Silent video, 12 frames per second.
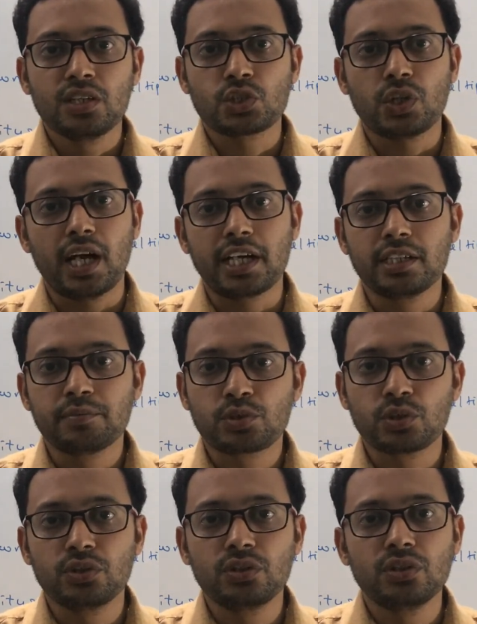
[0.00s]
so I hope
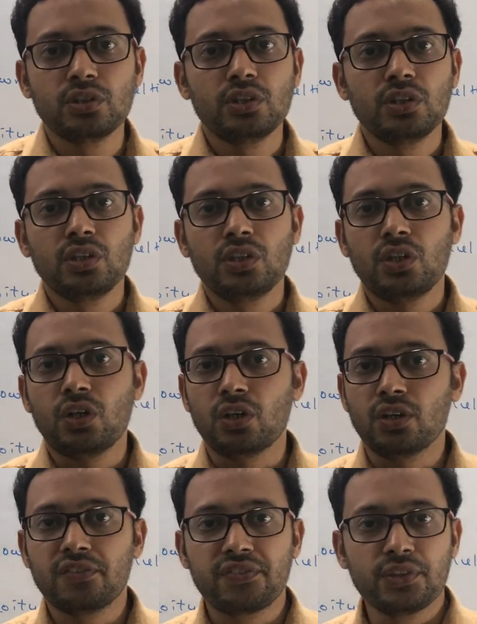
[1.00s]
so
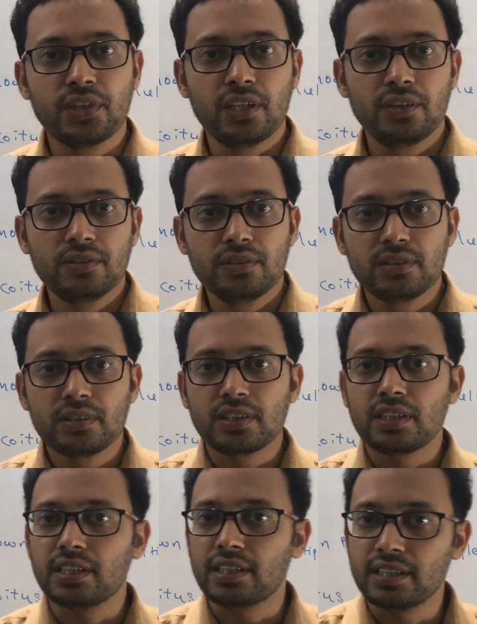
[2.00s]
all of you
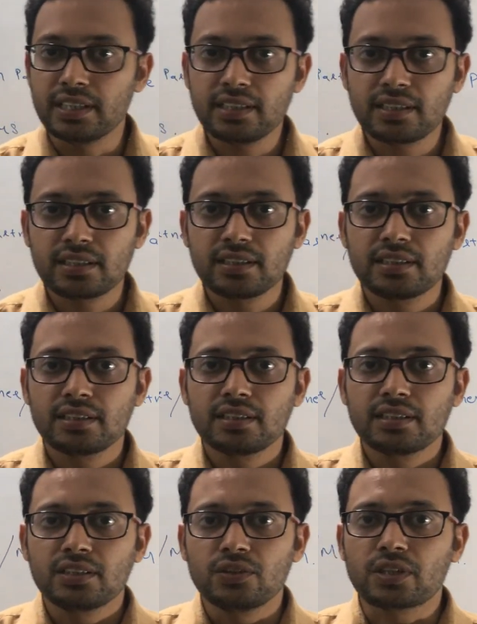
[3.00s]
have done it,
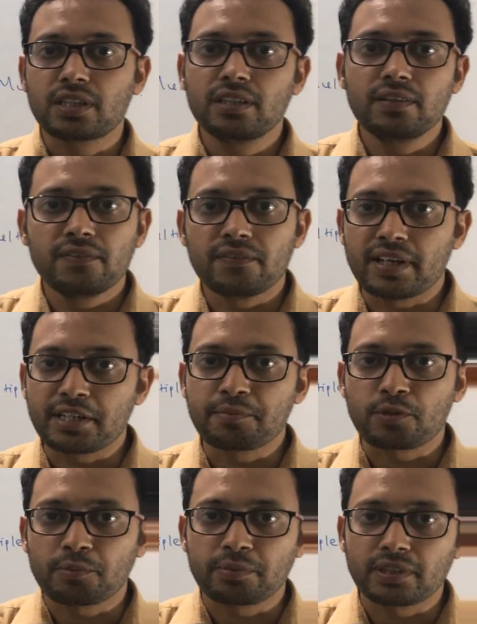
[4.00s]
okay,
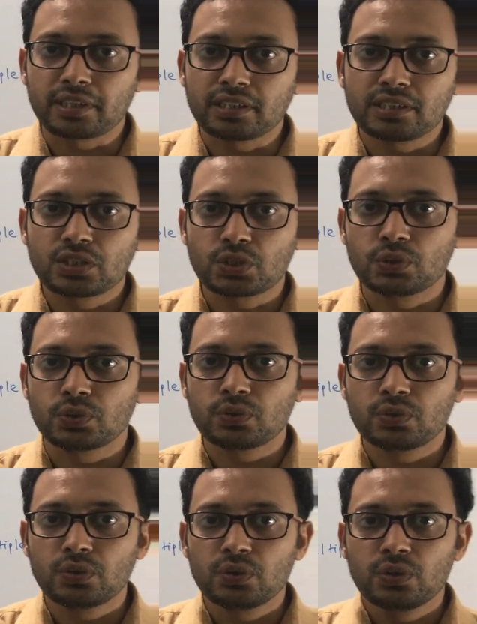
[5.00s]
very properly.
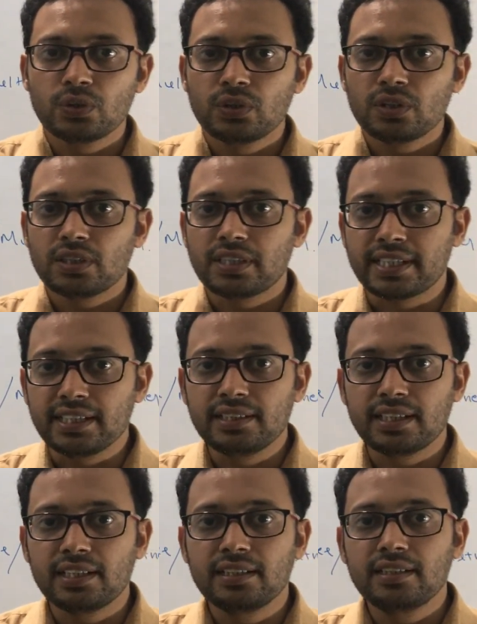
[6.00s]
So till
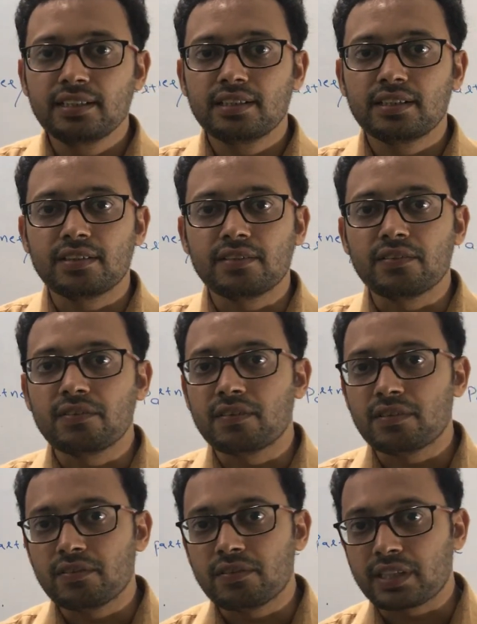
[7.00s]
then,
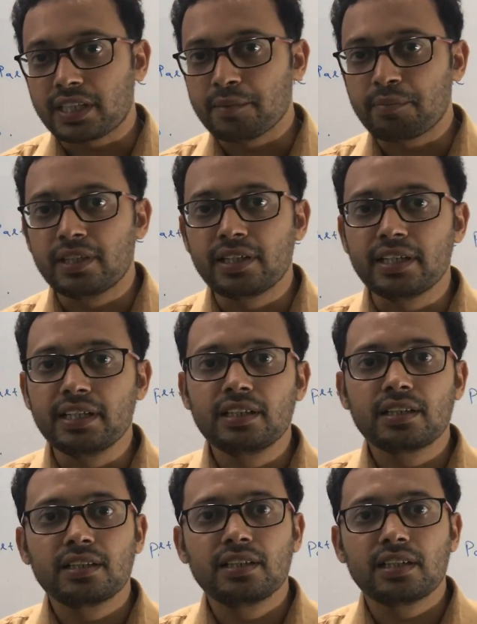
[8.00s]
keep
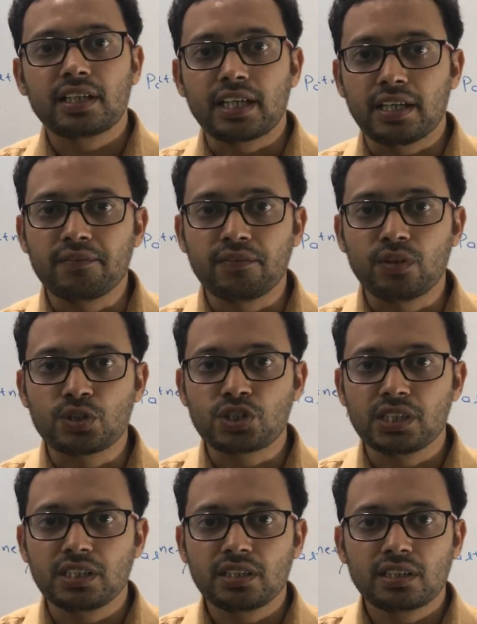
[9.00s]
learning, keep
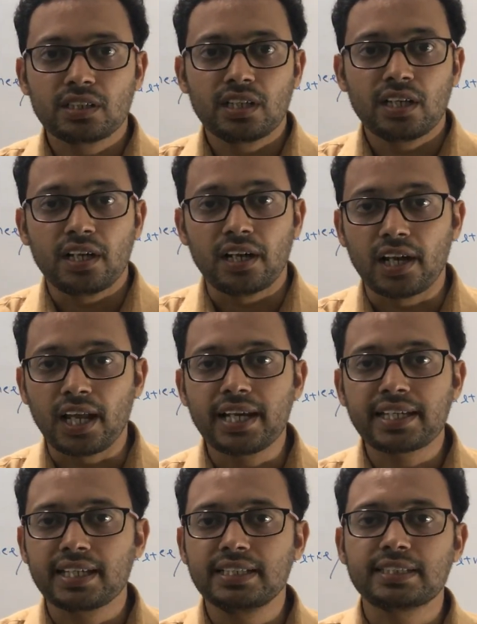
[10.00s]
watching,
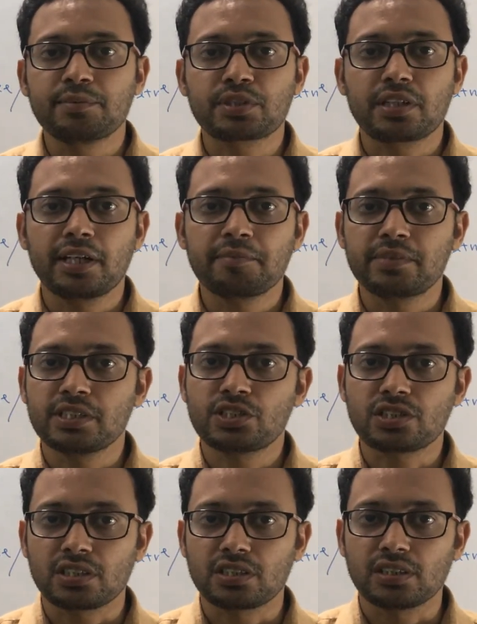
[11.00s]
like and subscribe
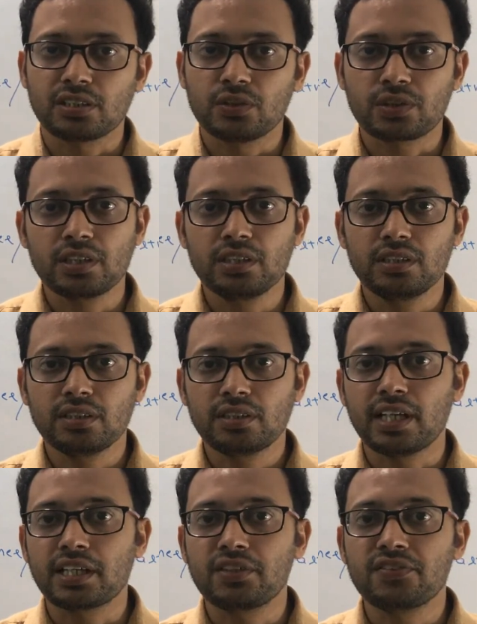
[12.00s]
this channel. Okay,
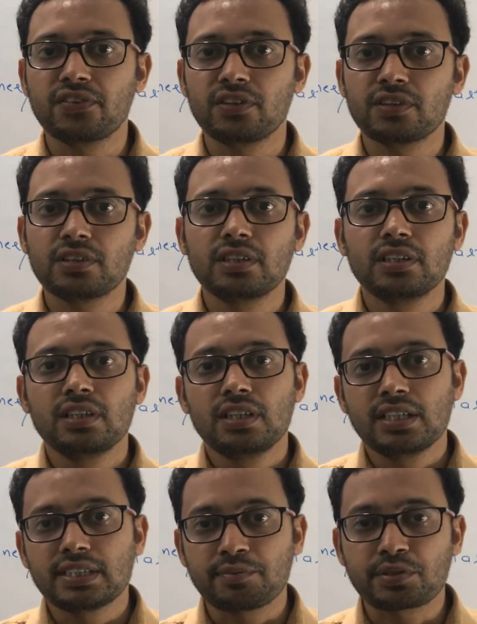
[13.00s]
thank you for
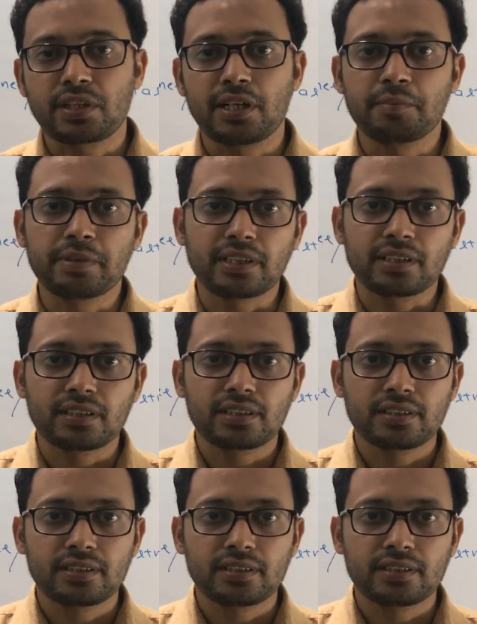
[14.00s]
subscribing.